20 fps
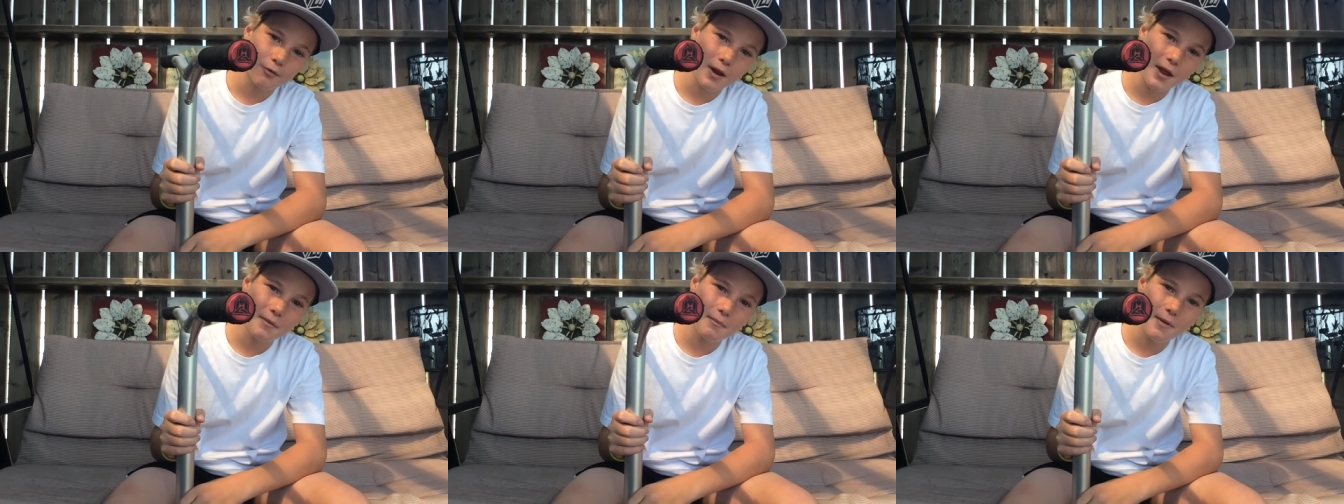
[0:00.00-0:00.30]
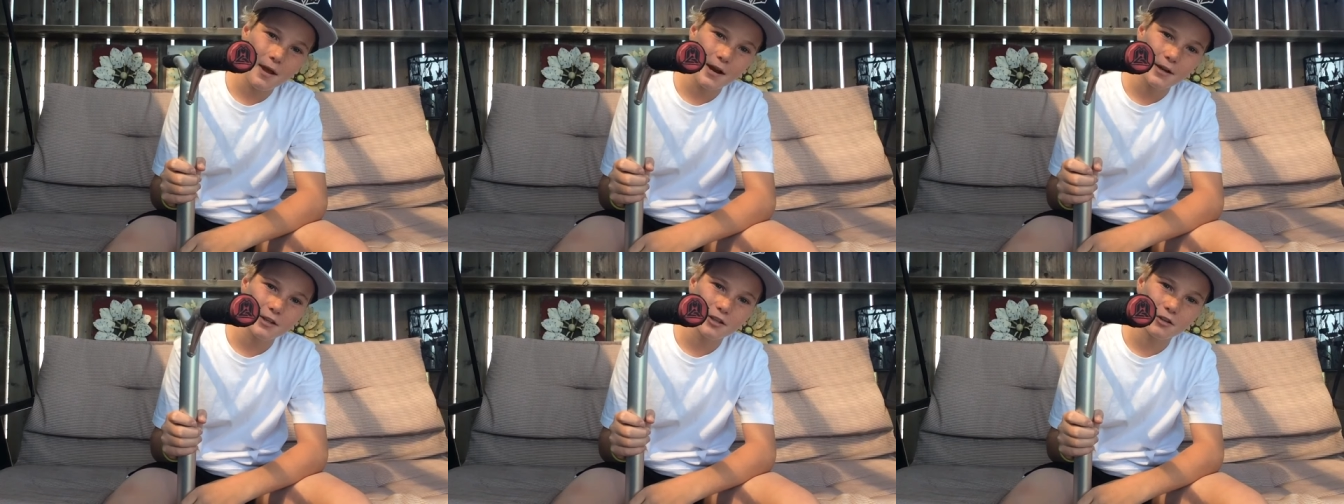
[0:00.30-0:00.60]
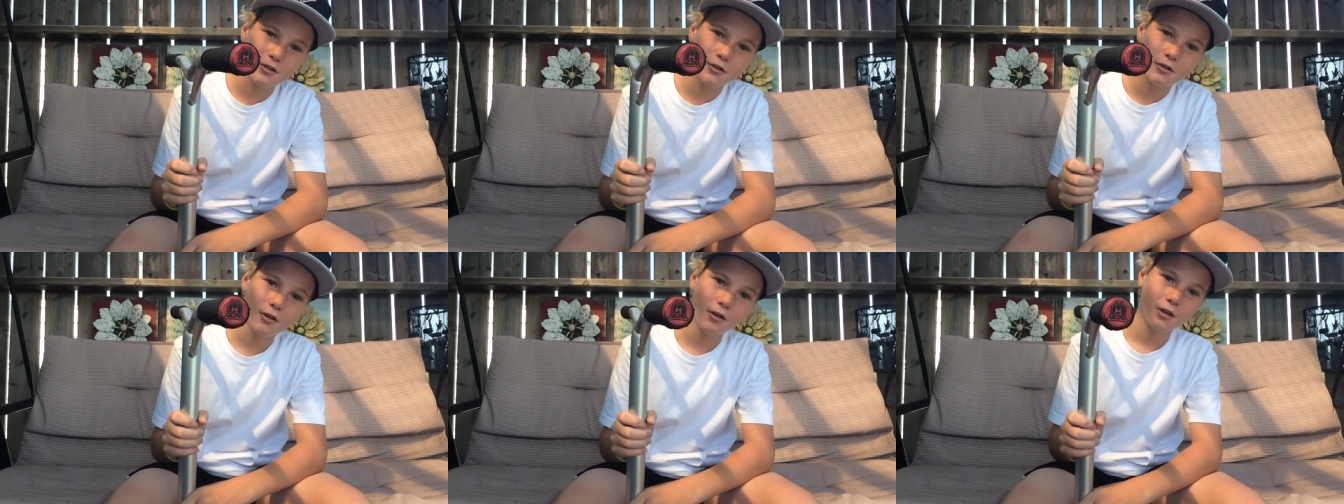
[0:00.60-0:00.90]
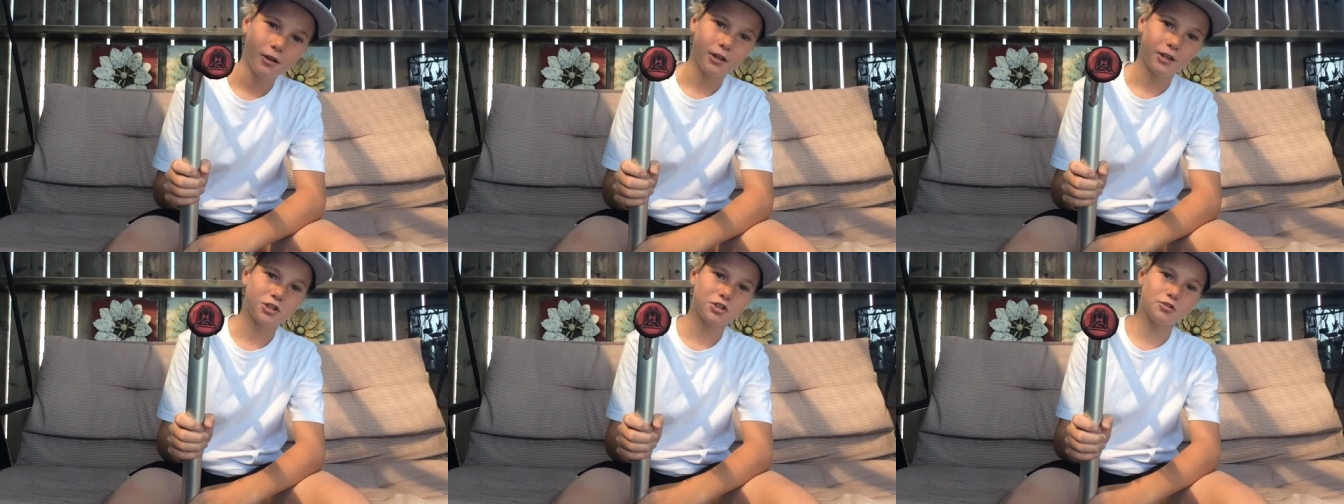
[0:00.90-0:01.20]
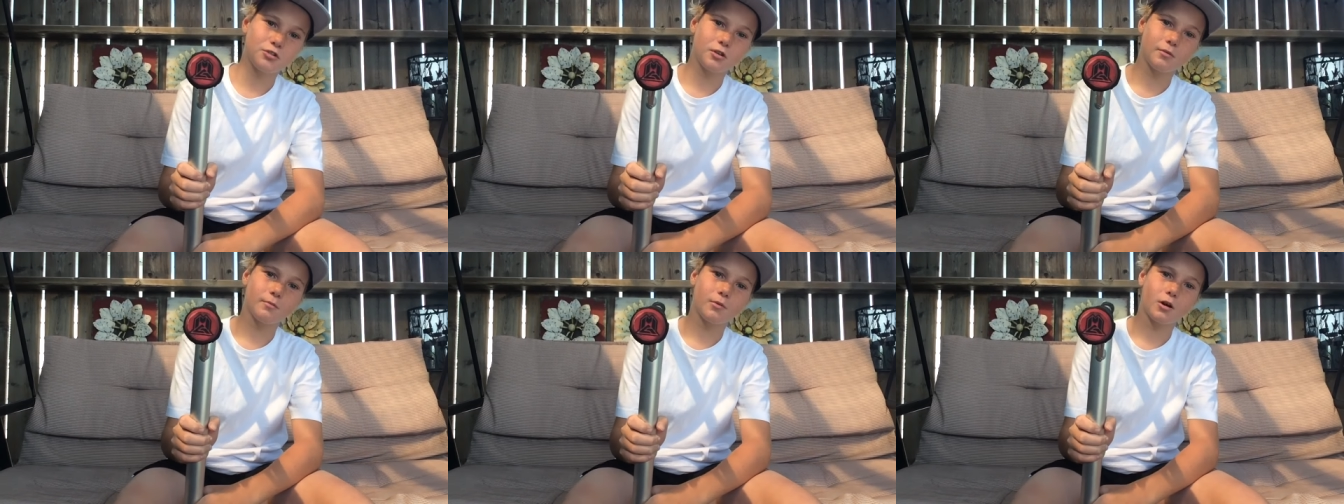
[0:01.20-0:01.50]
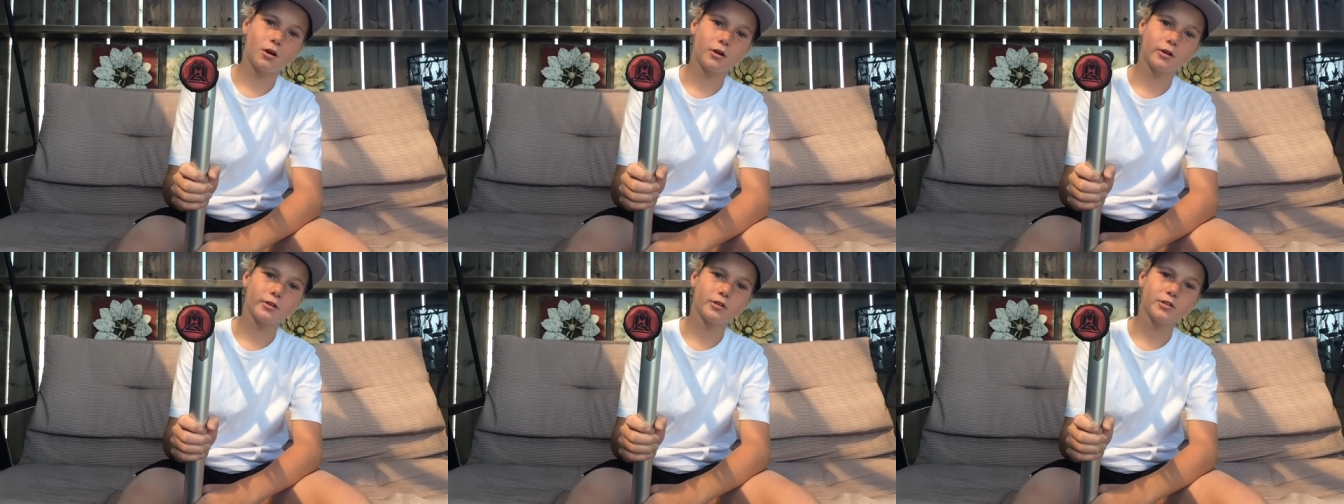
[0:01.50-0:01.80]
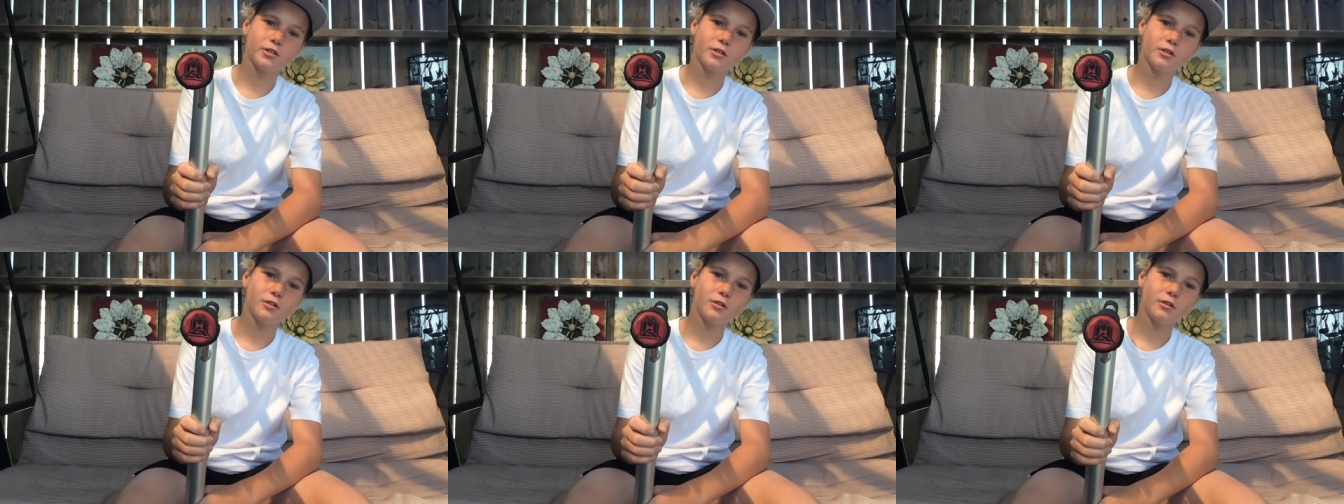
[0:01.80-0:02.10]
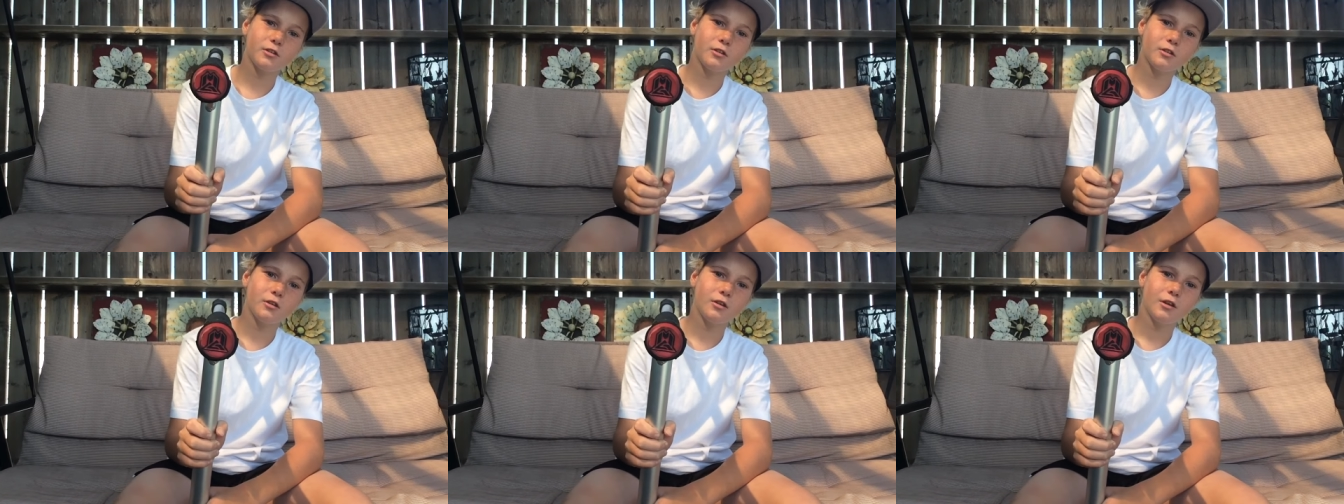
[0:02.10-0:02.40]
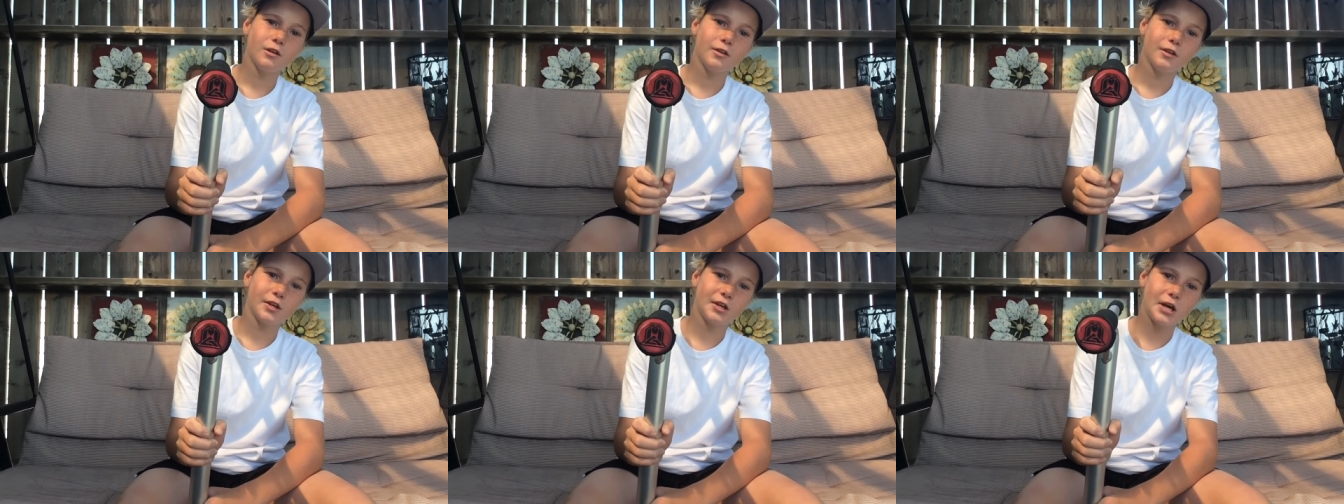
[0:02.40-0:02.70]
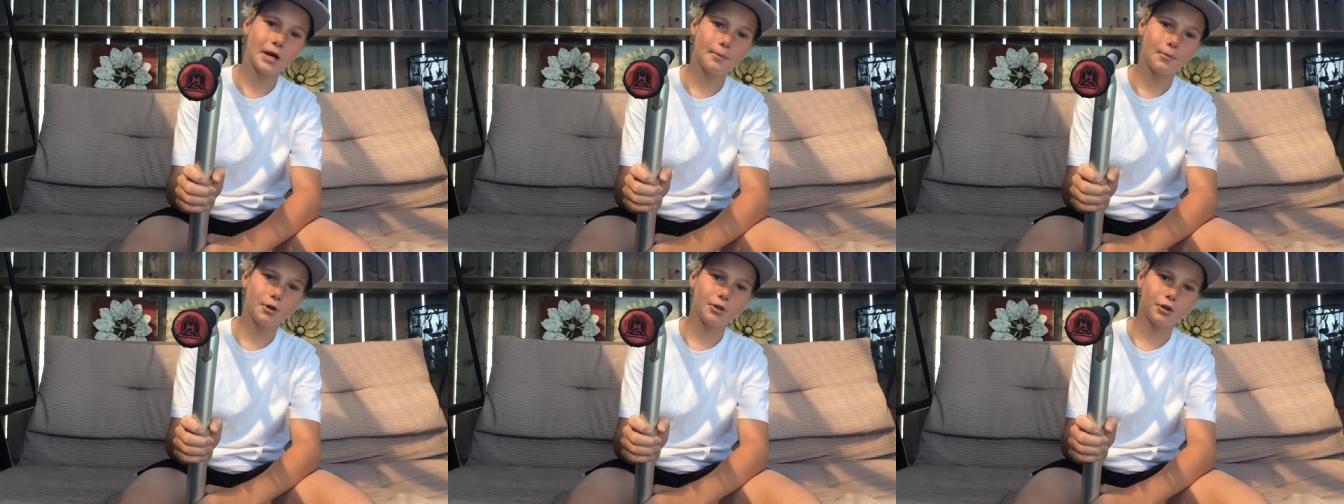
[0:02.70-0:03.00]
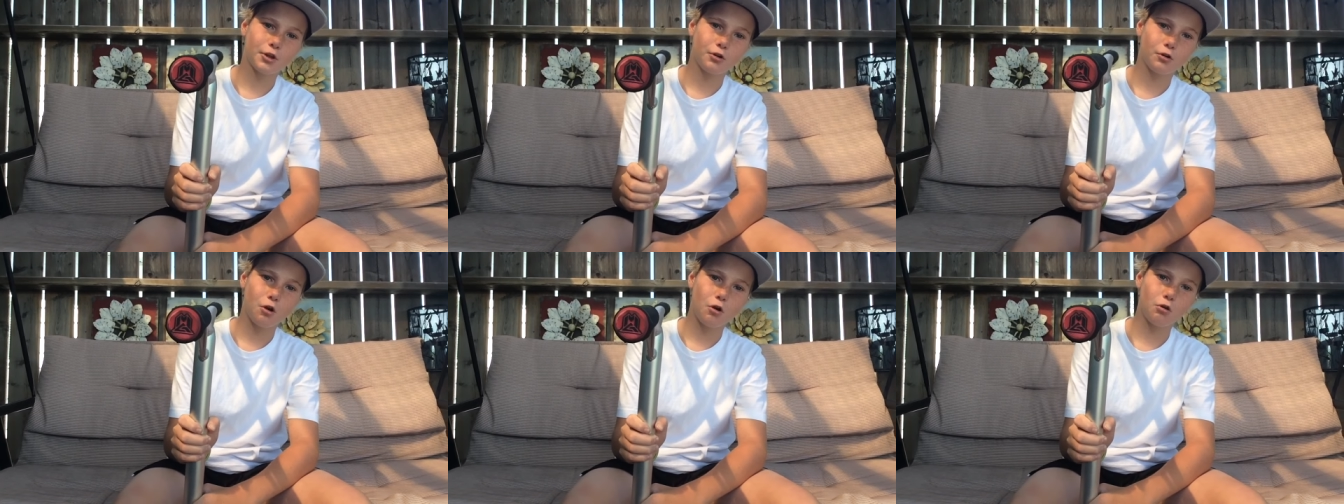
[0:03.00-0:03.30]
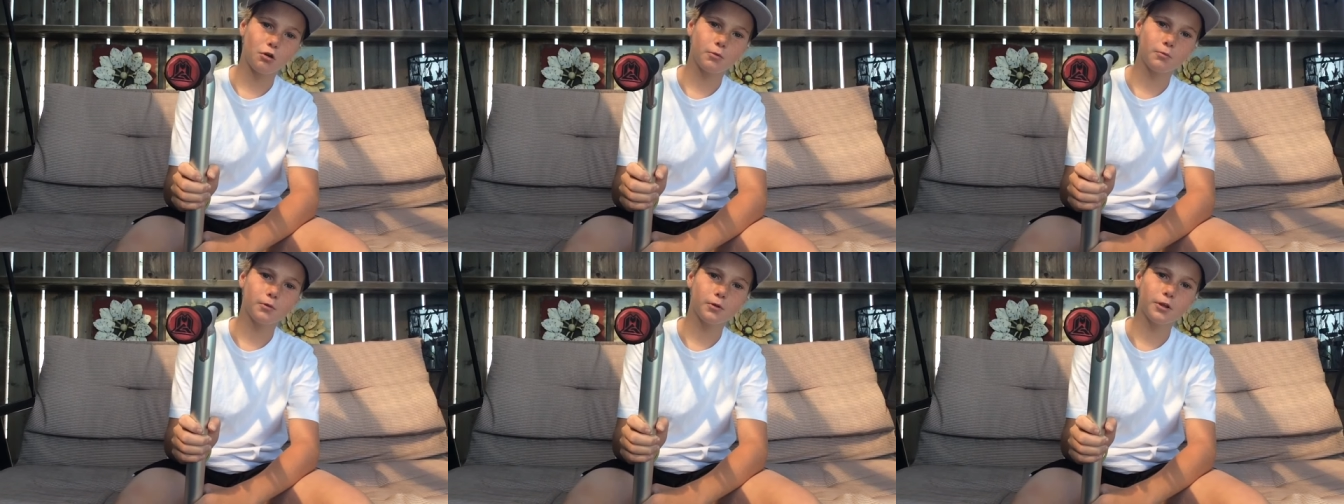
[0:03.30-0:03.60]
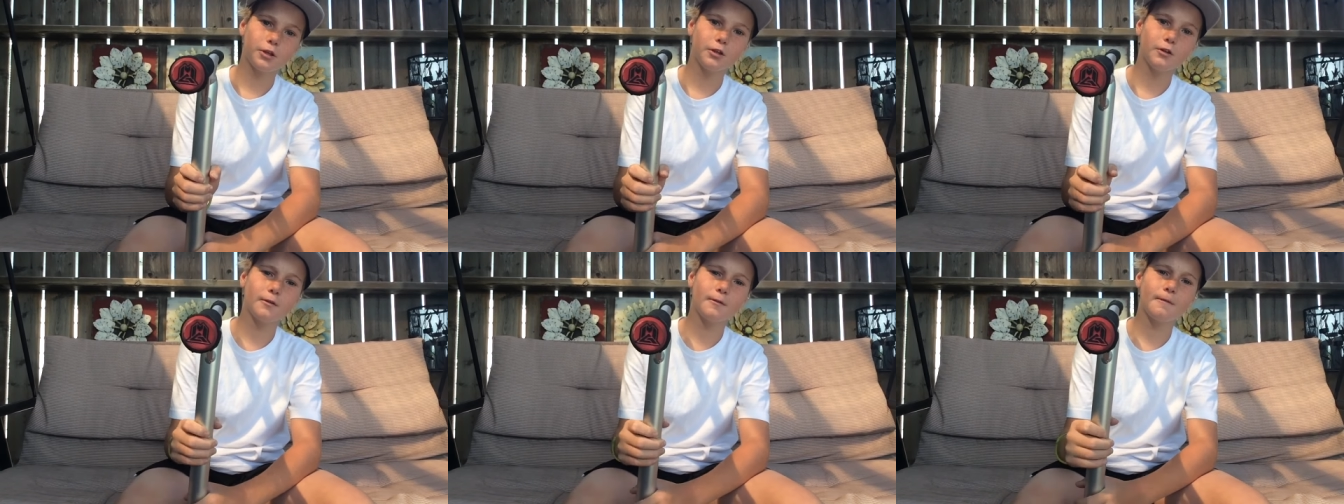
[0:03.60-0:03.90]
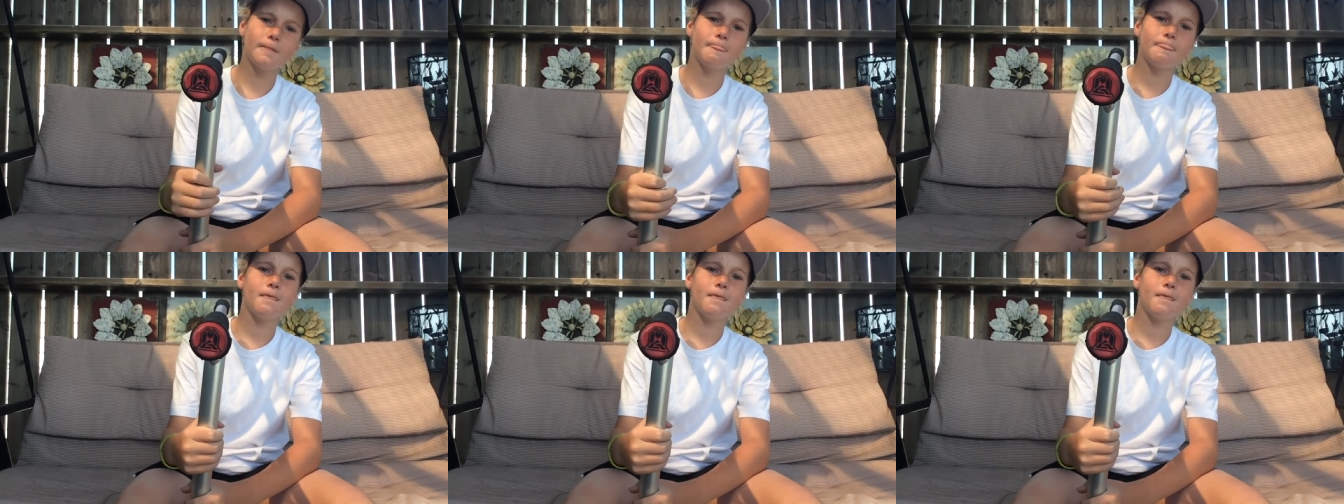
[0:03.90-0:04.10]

red Madd Gear Extreme bar ends. They come on the Crow Complete.